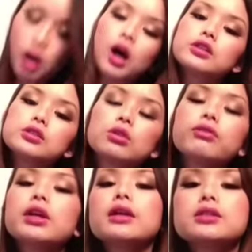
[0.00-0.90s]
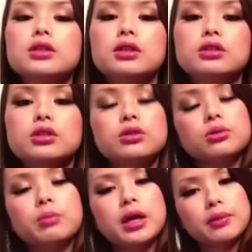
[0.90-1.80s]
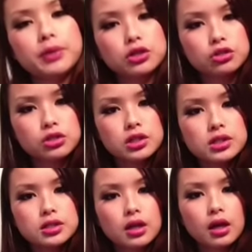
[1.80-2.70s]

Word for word: Also, don't forget to to make a Pinterest